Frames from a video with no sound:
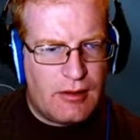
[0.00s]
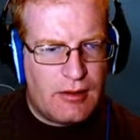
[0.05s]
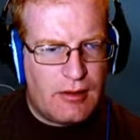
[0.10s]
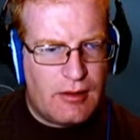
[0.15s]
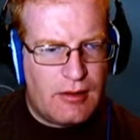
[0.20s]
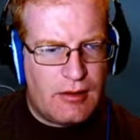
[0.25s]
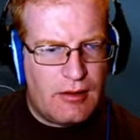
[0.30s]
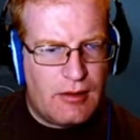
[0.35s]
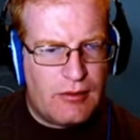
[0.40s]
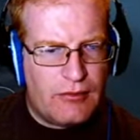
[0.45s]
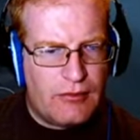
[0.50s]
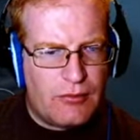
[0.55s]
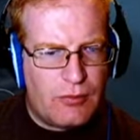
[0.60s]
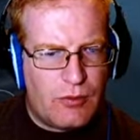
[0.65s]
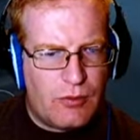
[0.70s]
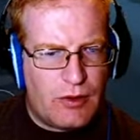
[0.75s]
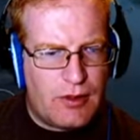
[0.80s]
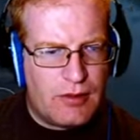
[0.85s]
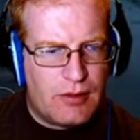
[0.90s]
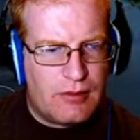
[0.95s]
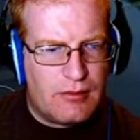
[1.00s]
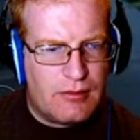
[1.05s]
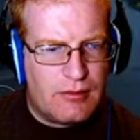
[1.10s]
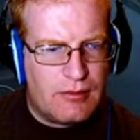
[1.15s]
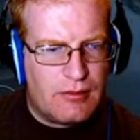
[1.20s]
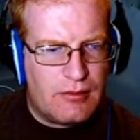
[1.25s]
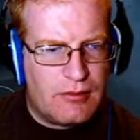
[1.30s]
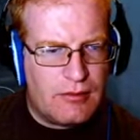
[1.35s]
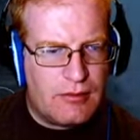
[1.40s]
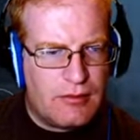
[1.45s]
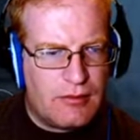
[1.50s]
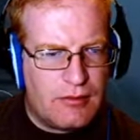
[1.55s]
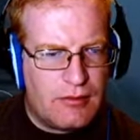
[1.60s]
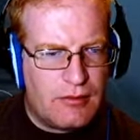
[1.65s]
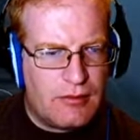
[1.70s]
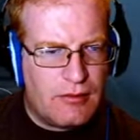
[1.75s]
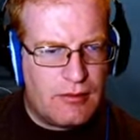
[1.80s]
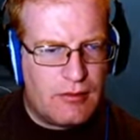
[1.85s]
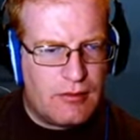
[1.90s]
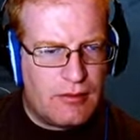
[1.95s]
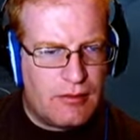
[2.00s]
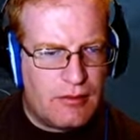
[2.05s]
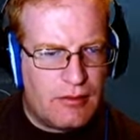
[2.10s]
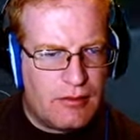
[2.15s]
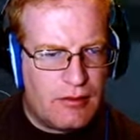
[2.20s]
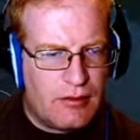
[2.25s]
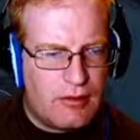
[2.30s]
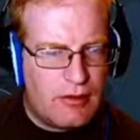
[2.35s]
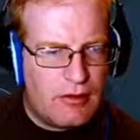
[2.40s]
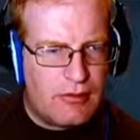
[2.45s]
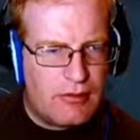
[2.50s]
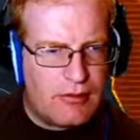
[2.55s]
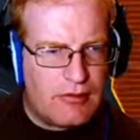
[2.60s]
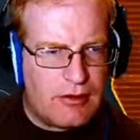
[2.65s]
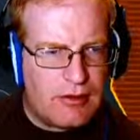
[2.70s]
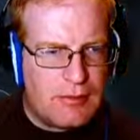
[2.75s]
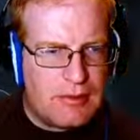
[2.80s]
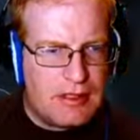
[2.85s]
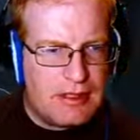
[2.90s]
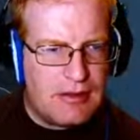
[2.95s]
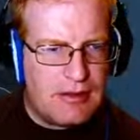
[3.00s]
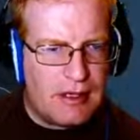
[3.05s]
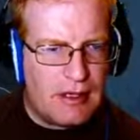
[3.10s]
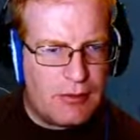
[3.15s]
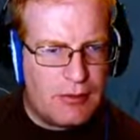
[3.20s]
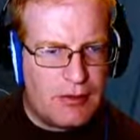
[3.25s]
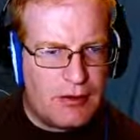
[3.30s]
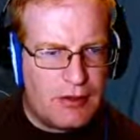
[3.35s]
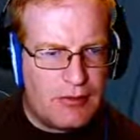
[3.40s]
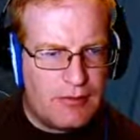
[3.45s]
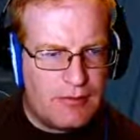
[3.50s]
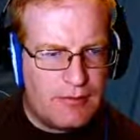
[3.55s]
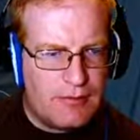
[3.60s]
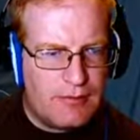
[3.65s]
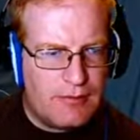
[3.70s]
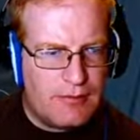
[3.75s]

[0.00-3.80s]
this one. Just coming down here.